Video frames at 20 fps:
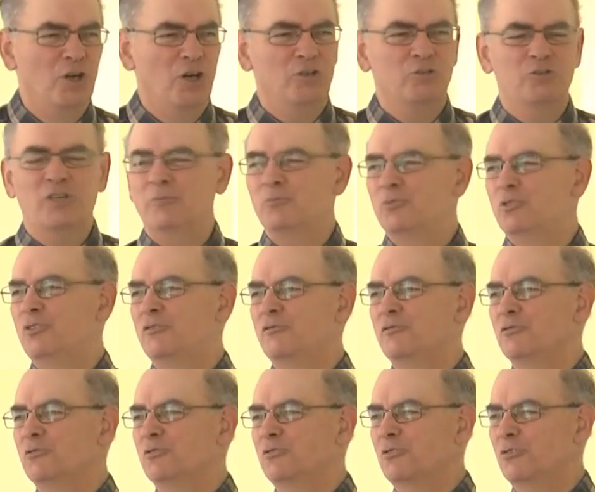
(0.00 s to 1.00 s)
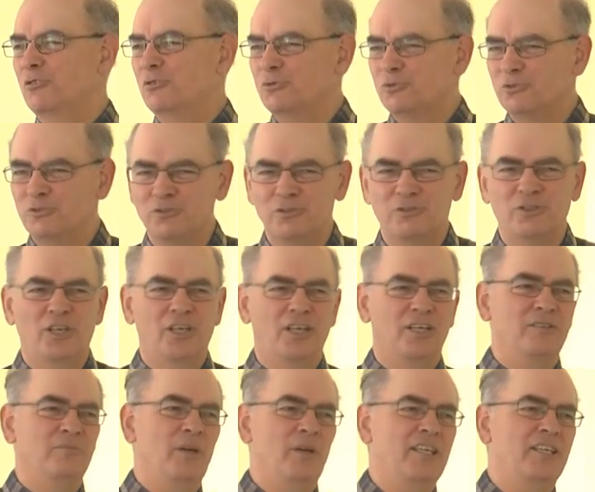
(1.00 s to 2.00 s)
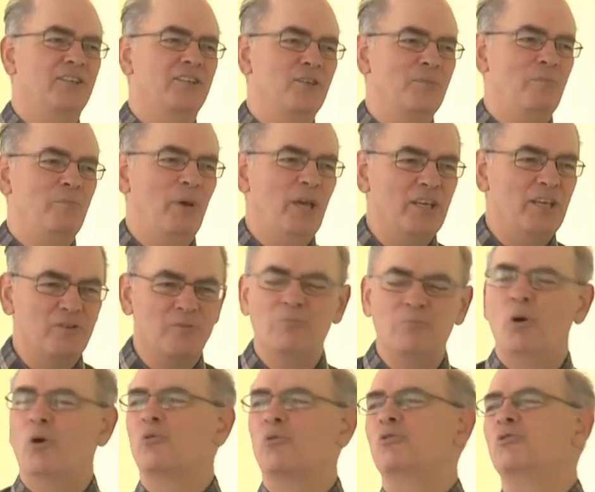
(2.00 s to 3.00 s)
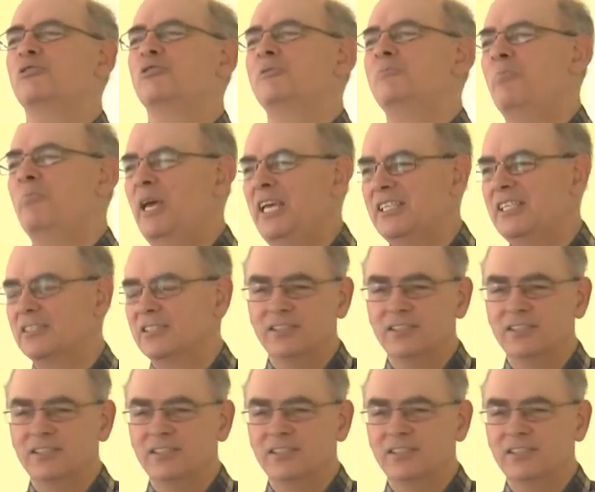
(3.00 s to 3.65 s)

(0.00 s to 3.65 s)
and come to different conclusions and make it a debate, a moral debate.